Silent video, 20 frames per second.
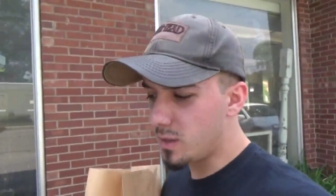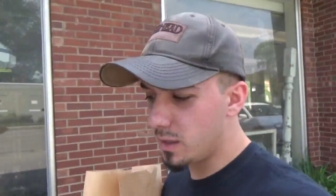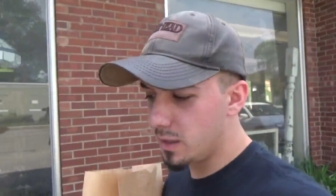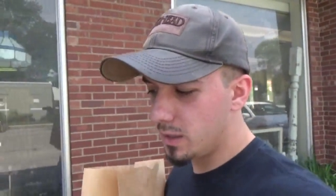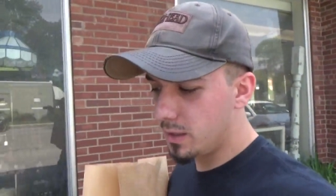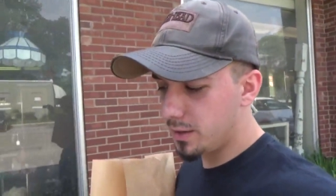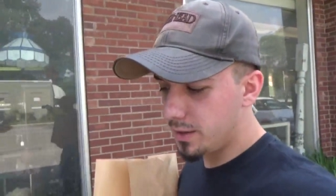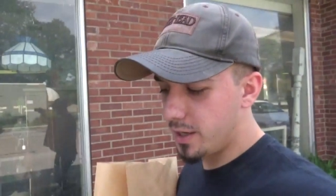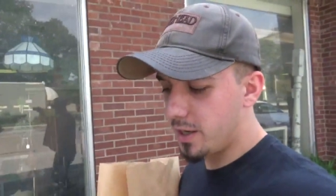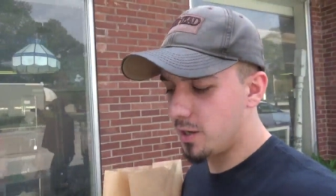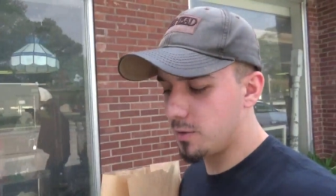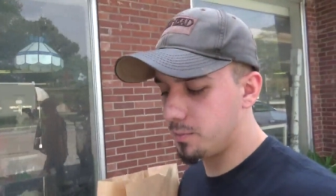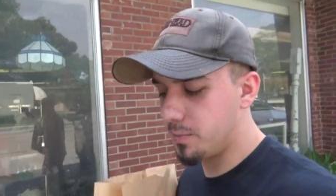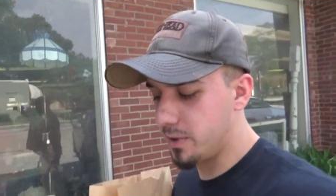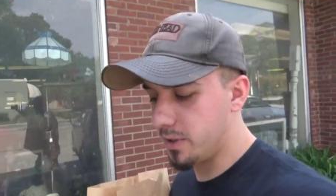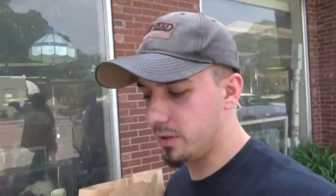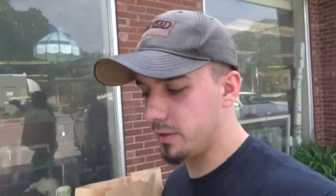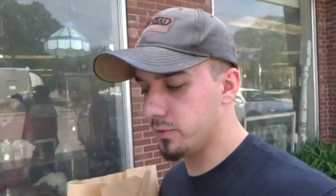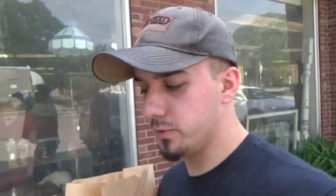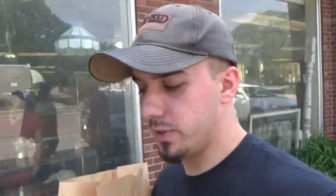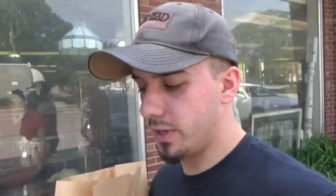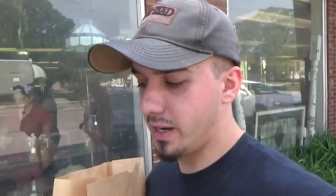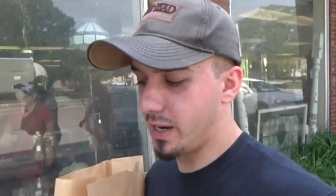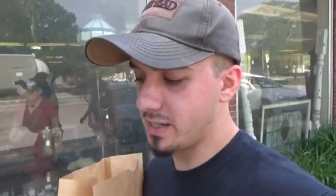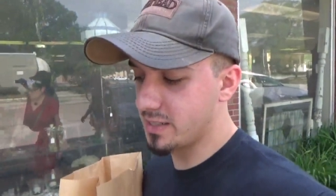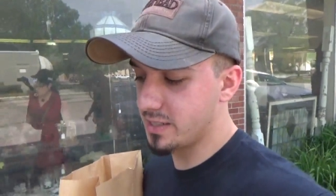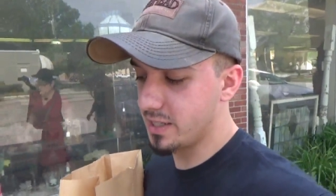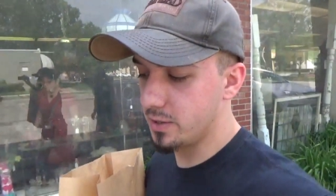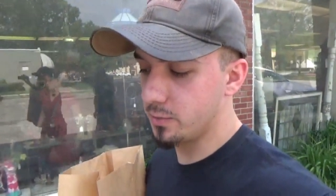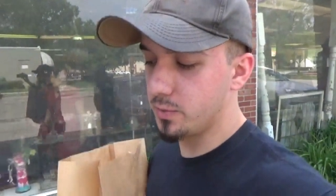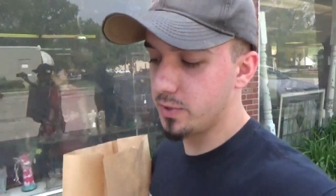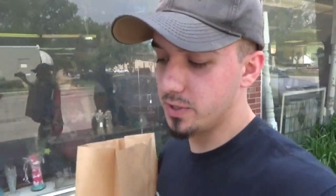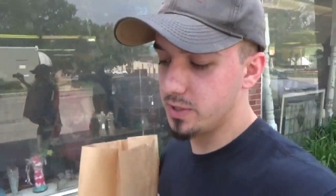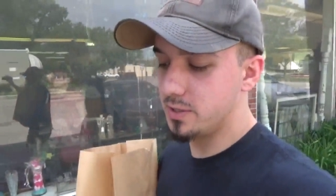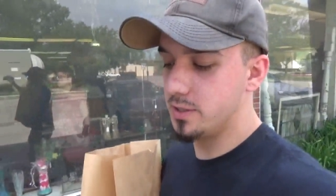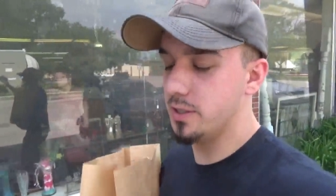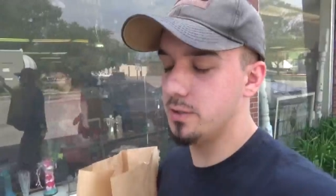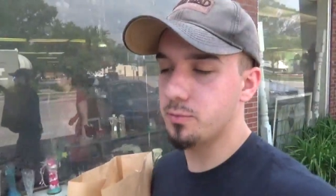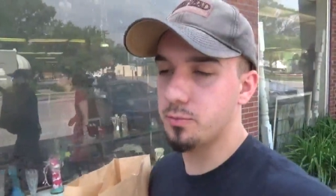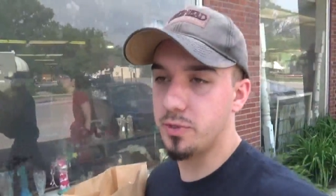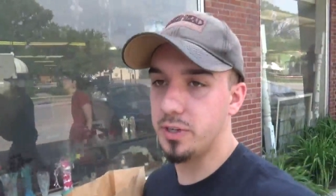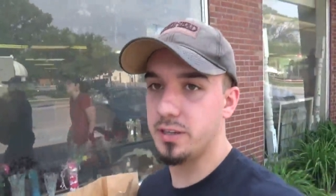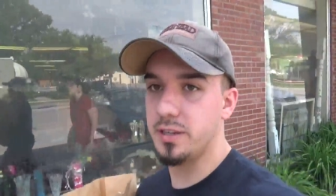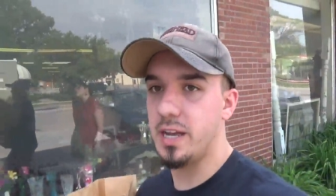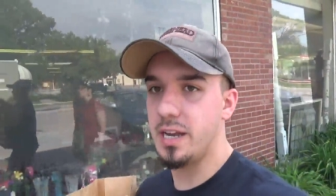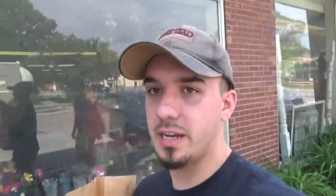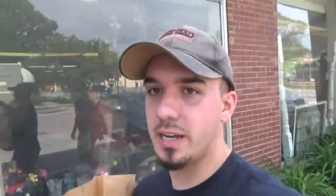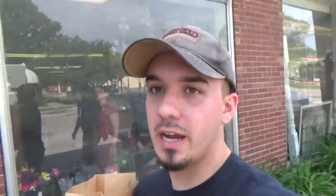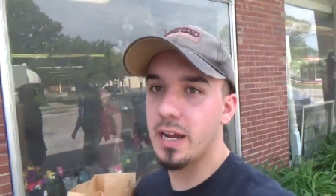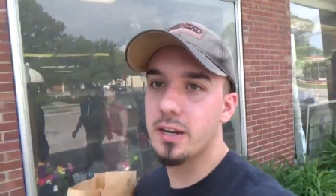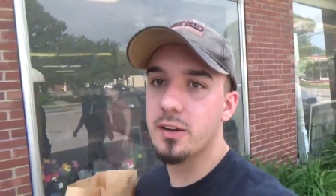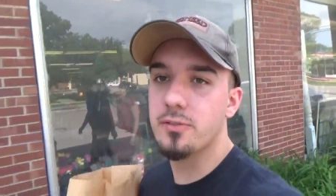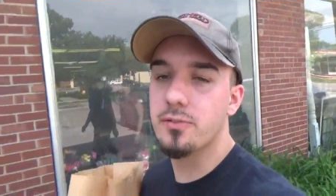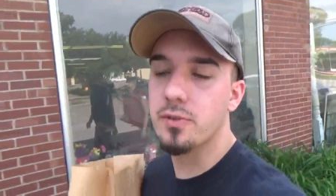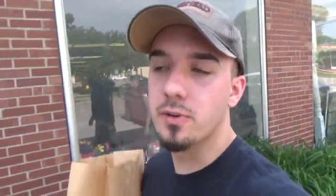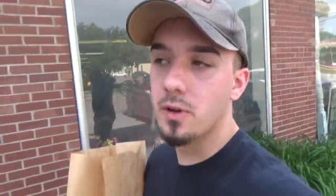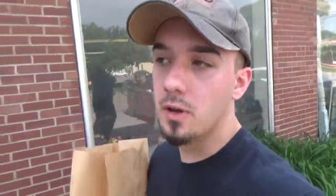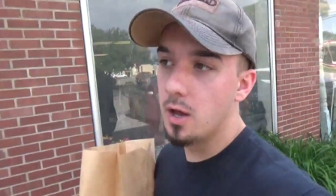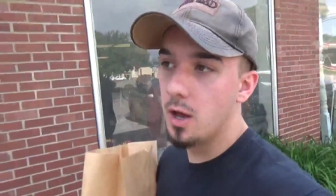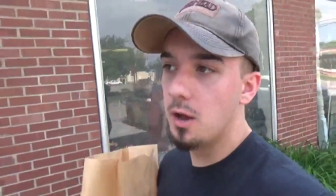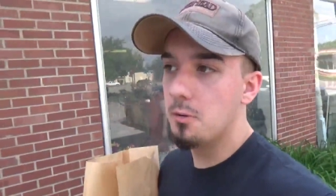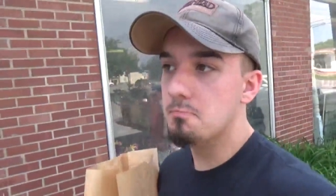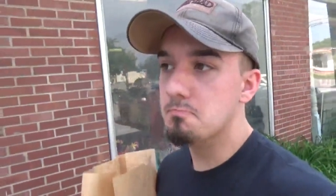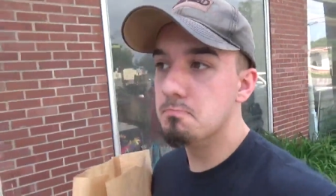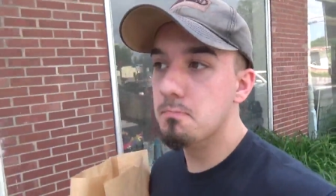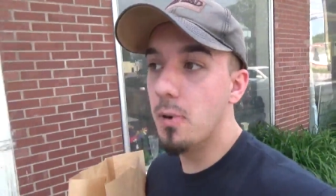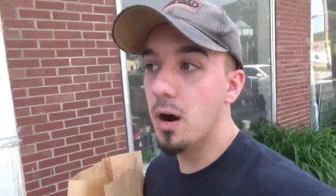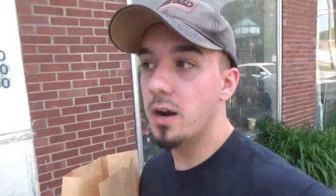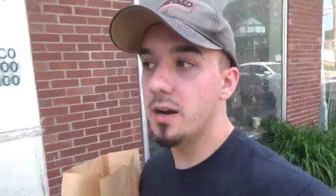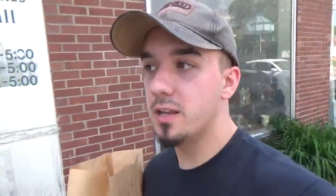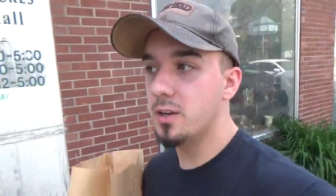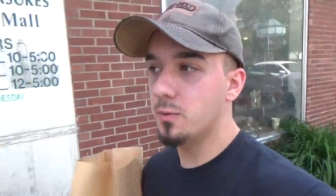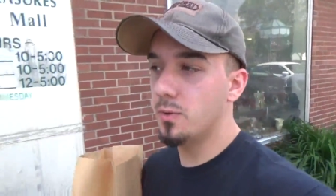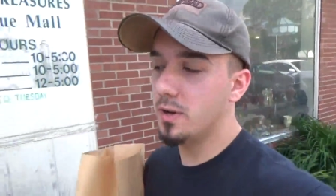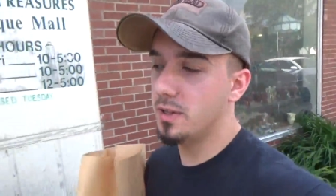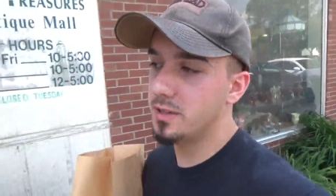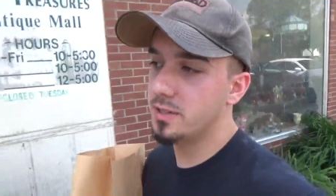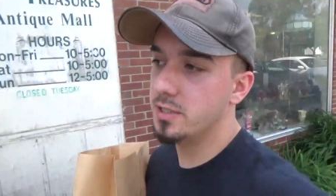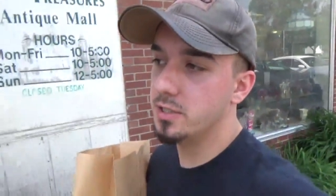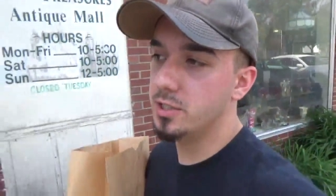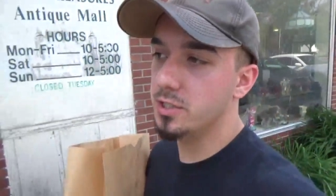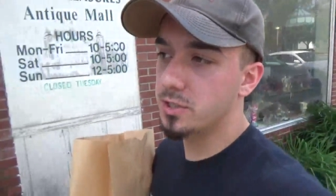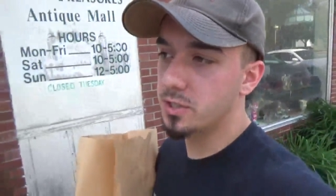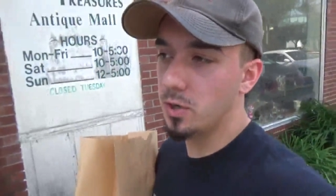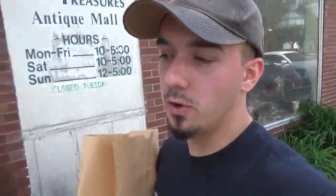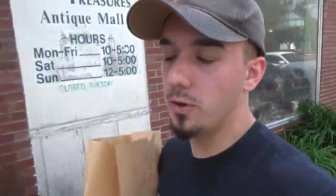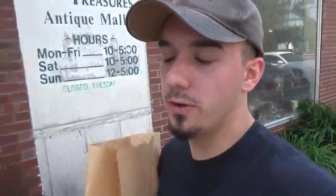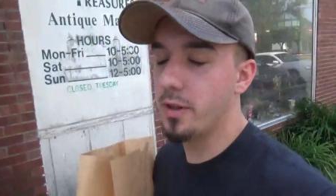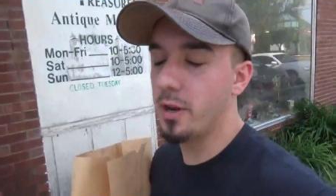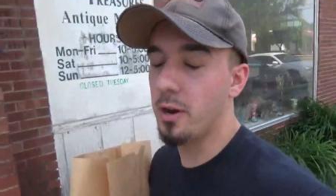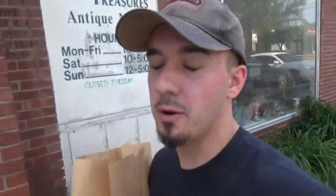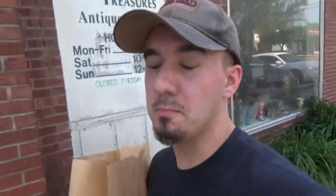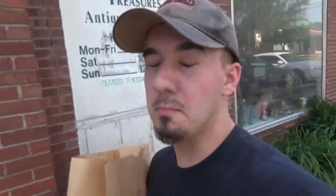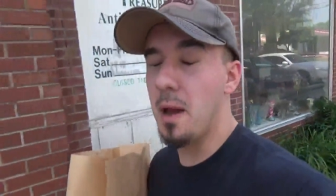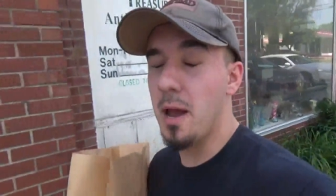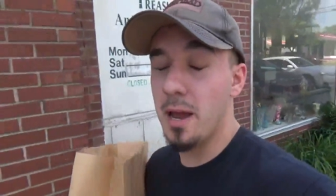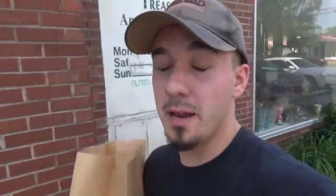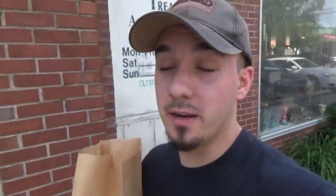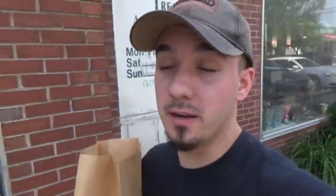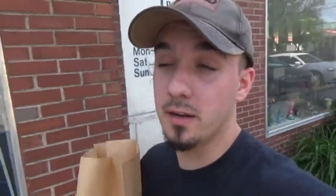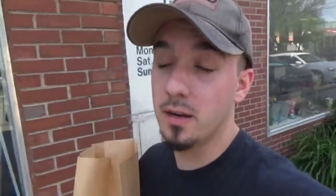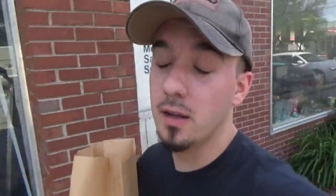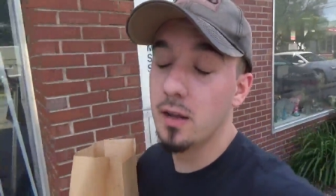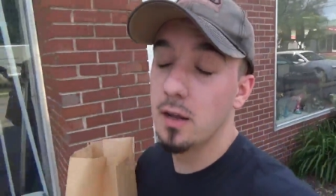in there, but like I said, we didn't bring that kind of money with to just go in there and, and